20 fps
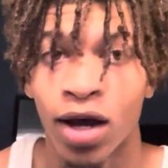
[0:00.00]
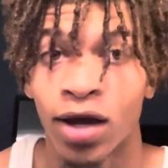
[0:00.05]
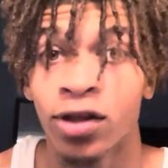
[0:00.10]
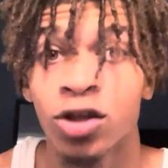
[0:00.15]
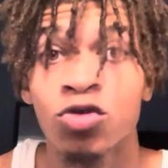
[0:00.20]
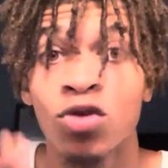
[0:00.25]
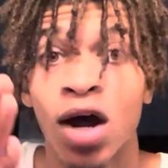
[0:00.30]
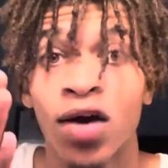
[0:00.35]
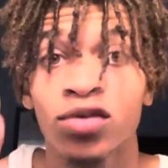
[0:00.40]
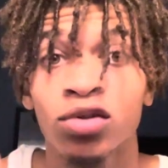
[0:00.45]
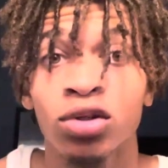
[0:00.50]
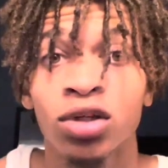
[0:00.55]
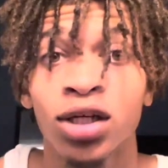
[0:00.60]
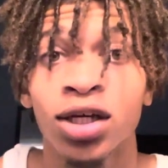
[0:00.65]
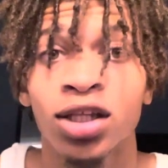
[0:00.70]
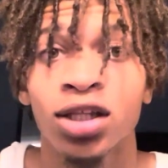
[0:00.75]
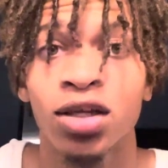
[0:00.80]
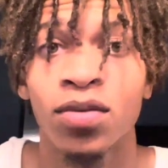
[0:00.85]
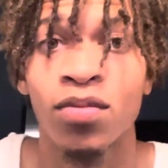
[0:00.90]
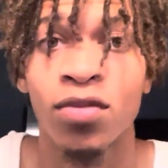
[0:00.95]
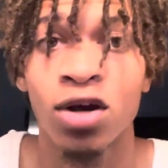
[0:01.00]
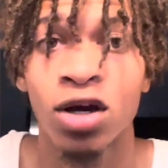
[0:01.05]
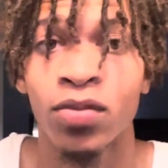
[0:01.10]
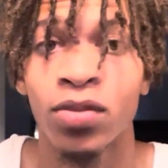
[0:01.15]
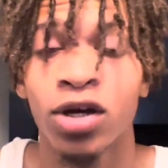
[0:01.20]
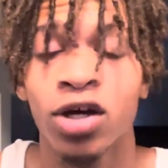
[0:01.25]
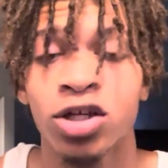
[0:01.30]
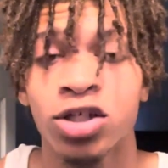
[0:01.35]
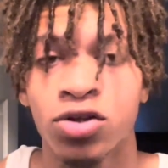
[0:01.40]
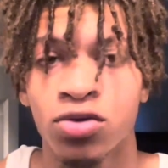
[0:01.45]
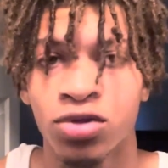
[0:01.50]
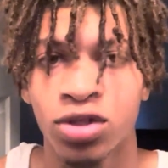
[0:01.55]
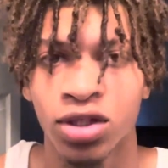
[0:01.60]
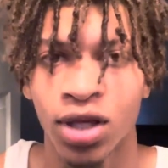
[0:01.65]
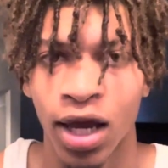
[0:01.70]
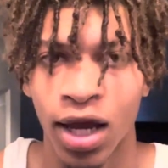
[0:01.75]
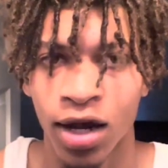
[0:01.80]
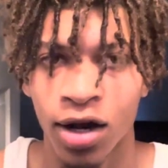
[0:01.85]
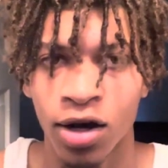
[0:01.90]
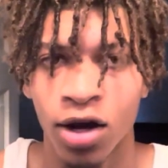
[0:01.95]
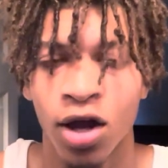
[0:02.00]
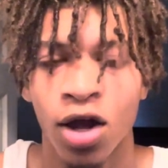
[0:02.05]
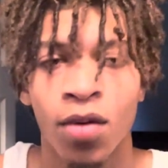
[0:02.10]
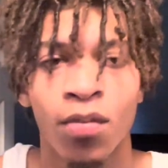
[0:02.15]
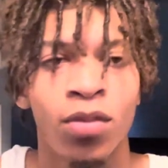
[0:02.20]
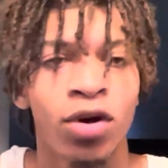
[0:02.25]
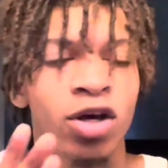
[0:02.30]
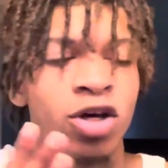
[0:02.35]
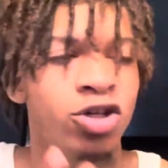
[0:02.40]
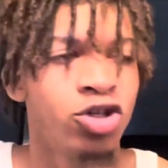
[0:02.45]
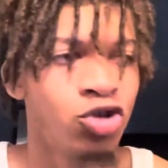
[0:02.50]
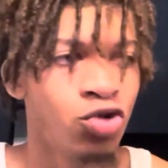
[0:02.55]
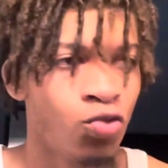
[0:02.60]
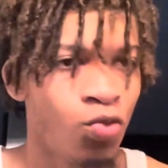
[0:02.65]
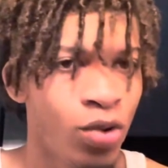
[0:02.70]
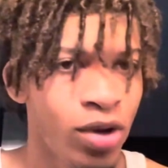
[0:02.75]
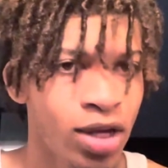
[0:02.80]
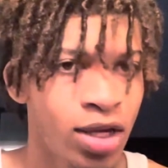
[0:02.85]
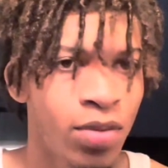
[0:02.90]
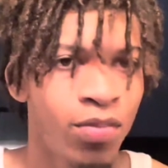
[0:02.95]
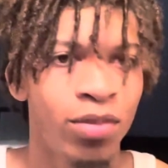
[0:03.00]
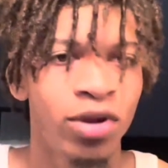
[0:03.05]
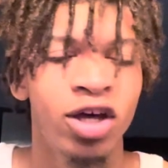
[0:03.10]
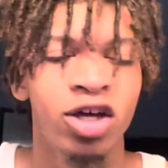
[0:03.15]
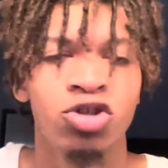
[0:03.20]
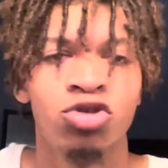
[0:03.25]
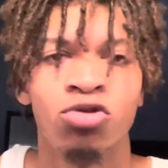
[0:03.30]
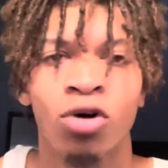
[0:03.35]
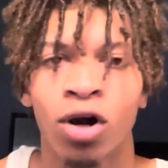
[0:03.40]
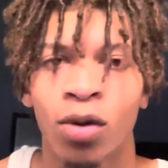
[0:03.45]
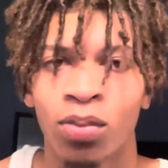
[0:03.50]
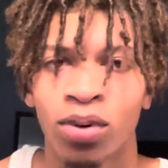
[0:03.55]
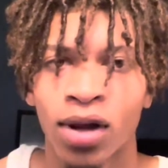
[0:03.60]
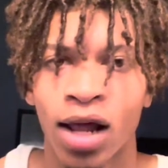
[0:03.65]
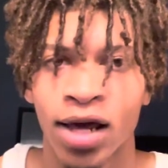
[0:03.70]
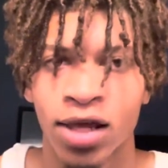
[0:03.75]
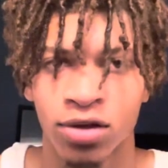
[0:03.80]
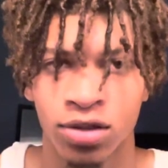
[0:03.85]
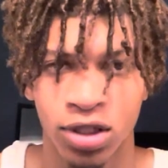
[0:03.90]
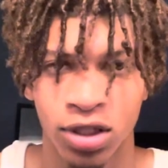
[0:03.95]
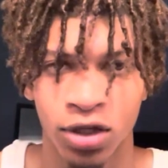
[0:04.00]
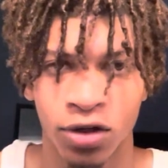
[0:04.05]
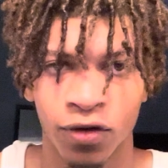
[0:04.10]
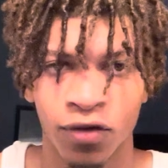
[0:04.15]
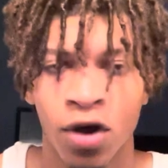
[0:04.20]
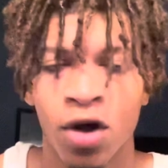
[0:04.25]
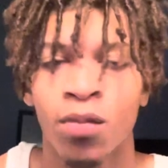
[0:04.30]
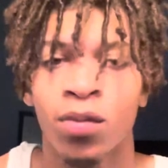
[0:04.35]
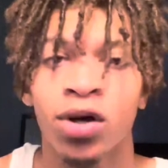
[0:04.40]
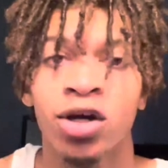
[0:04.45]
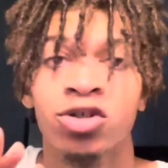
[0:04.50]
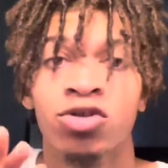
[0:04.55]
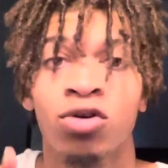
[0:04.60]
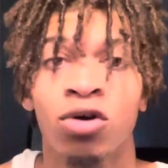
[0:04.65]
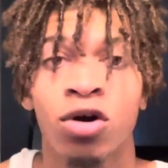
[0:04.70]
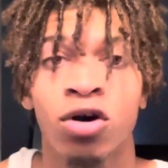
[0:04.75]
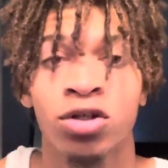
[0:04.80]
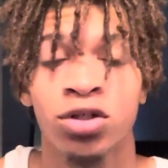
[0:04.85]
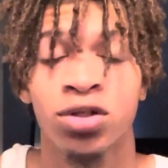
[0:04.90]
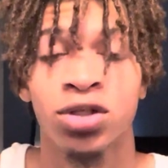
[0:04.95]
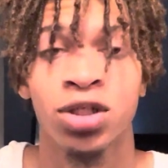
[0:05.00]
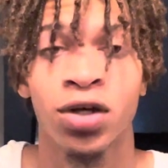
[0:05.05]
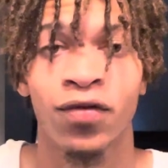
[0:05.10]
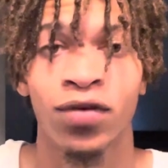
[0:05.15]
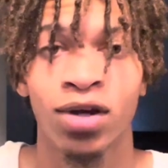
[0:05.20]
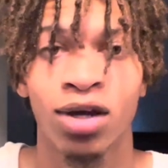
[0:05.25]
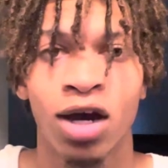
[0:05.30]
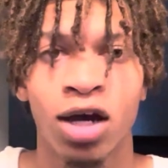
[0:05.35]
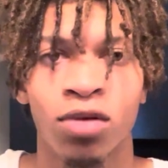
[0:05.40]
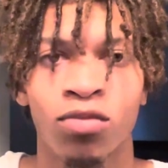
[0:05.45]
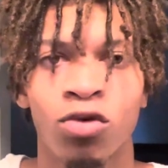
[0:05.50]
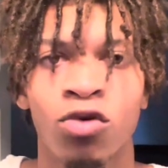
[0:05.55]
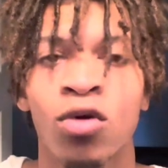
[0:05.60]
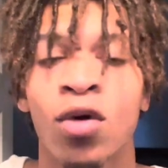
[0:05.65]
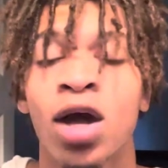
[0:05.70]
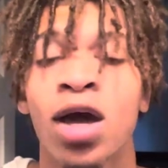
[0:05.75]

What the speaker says: You have to look in the mirror because you're scared, because you're weak, because you don't apply yourself, because you don't hold yourself accountable.